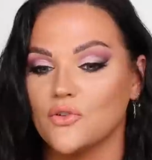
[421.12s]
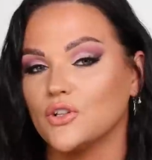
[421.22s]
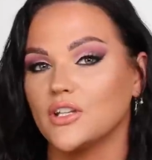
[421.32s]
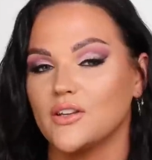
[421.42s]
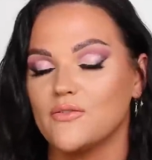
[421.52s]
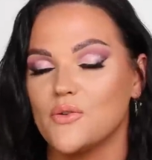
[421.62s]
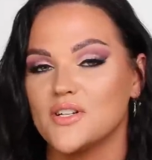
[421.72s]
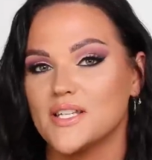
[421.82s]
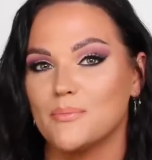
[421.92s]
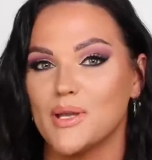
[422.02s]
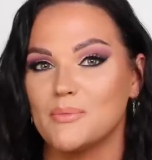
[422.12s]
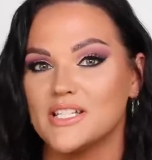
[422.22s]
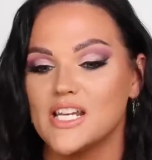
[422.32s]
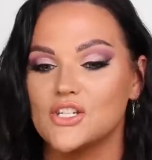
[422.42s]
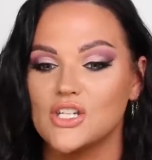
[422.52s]
if you're looking for some
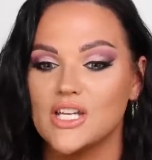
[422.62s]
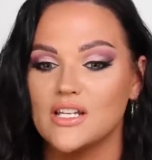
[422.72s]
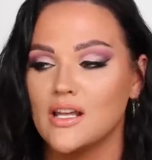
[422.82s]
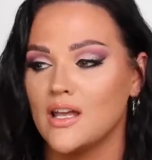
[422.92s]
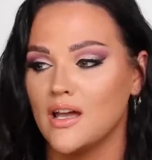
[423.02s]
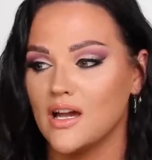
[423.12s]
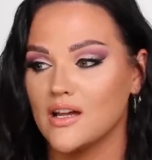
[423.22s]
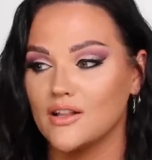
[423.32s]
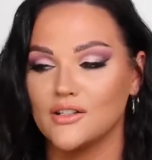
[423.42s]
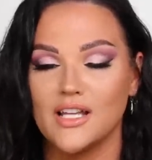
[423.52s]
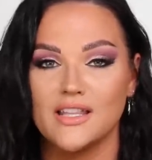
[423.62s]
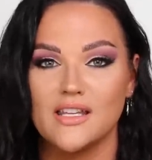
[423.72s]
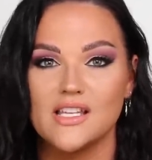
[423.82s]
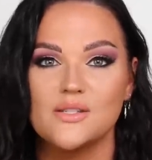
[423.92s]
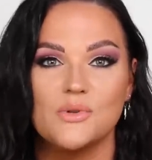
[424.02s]
pigmentation, a color like
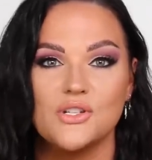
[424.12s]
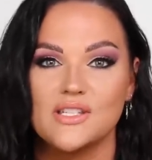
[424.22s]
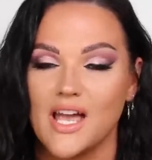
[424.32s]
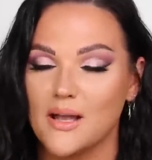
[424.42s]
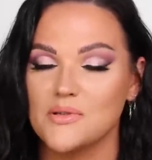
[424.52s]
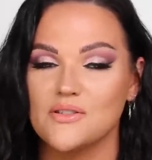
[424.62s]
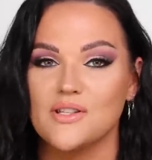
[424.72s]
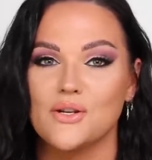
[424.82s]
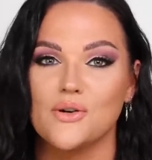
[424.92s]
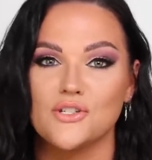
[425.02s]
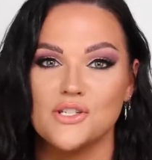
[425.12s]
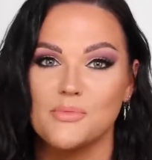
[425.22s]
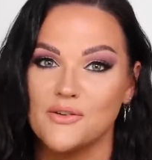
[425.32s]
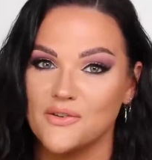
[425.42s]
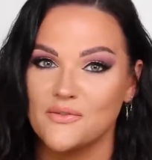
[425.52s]
this, which is absolutely gorgeous,
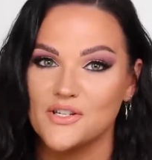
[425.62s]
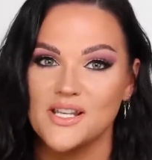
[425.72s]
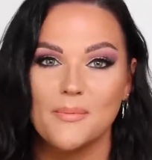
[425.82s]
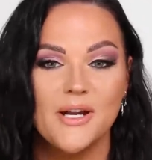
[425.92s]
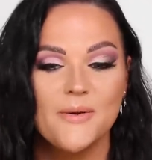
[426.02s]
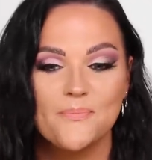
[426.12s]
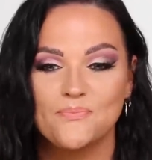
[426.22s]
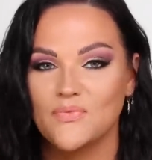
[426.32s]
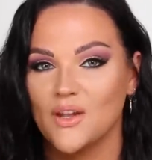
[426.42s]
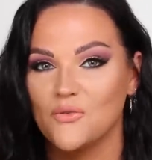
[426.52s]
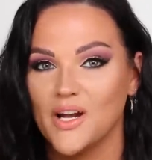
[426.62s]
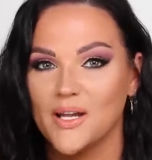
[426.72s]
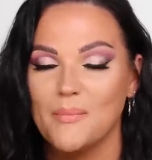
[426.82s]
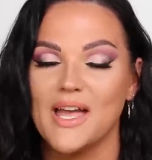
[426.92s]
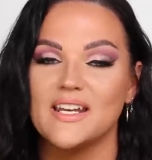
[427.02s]
perfect for summer,
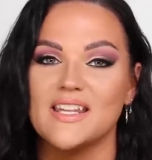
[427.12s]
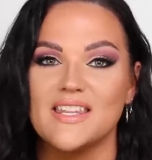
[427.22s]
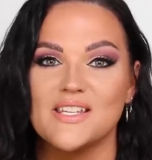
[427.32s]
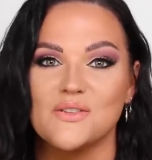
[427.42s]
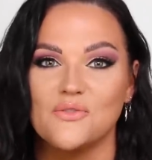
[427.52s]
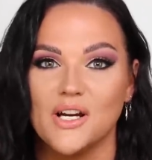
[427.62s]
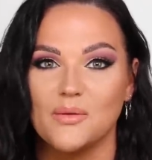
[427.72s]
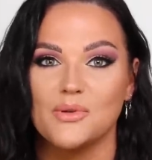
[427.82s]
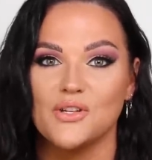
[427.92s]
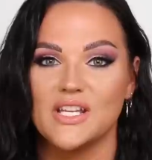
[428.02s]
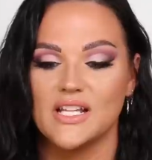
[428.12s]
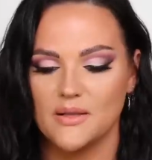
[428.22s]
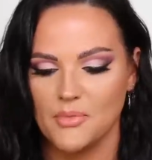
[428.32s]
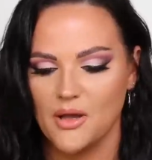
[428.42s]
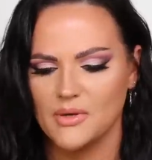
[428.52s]
recommend this Rare Beauty
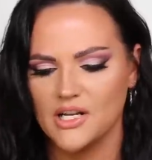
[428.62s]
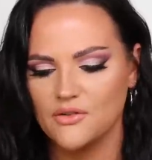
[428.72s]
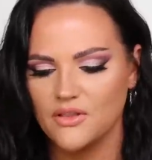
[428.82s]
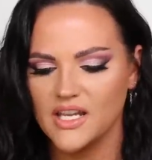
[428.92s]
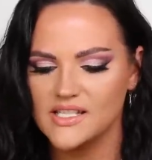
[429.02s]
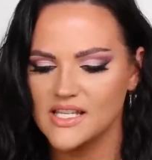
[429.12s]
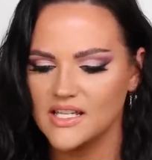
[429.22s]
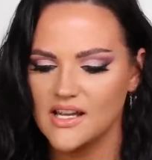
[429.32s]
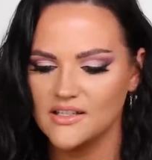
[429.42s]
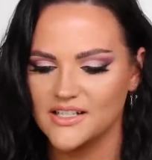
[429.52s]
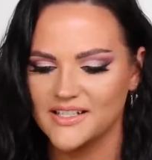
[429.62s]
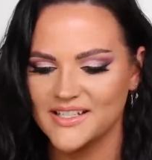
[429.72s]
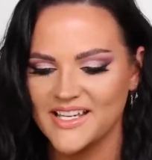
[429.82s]
lip balm. And I don't think I said the color.